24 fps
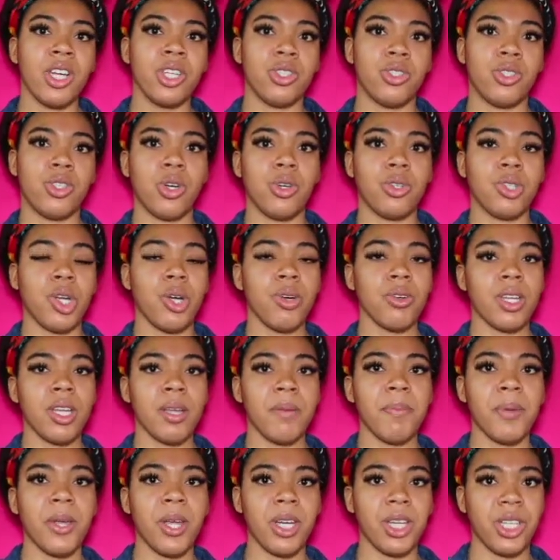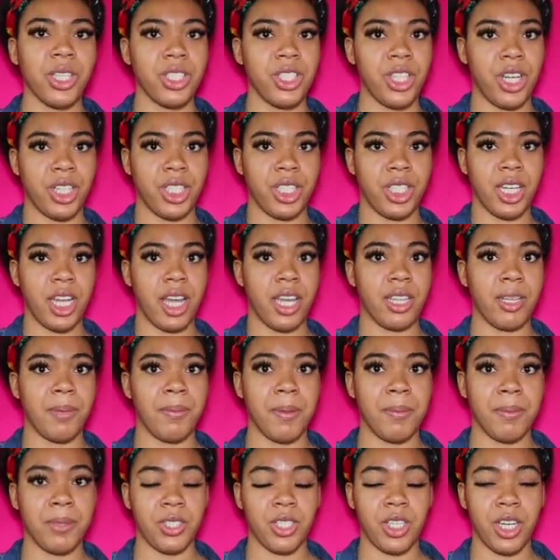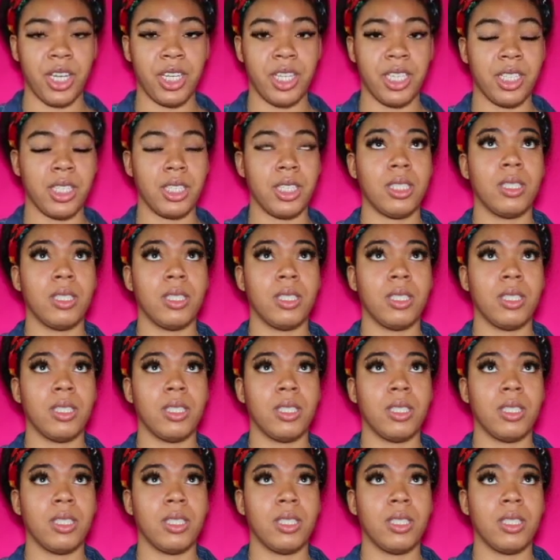So don't compare your journey to other people's journey,